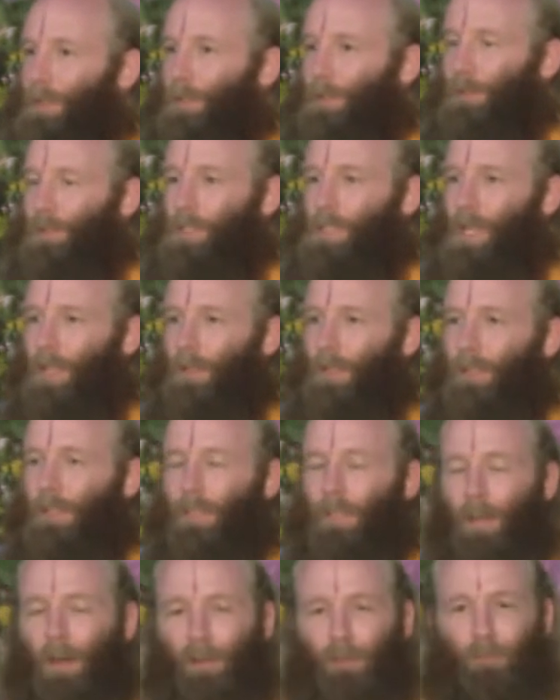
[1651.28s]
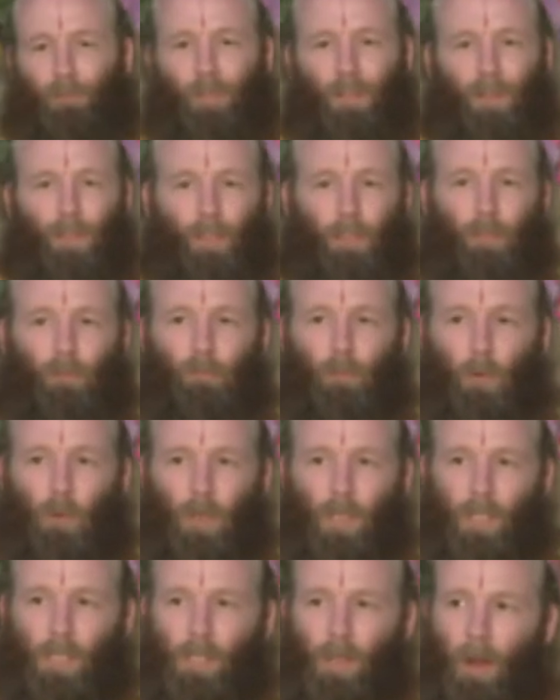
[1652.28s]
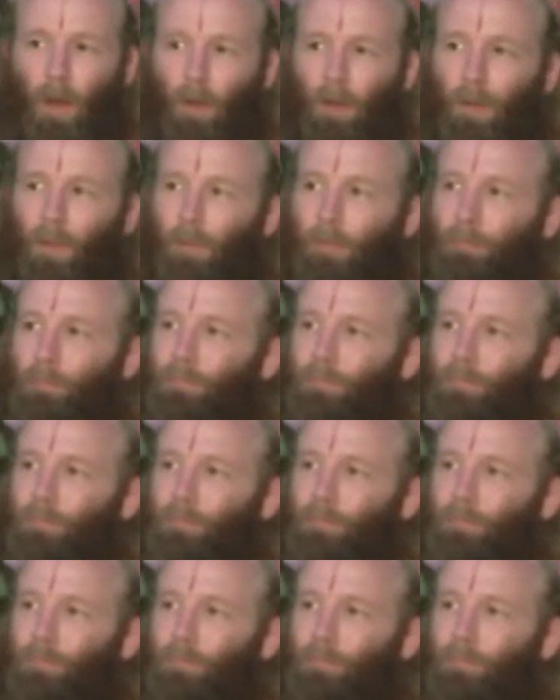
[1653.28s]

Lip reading: He looks at the love in the devotee's heart.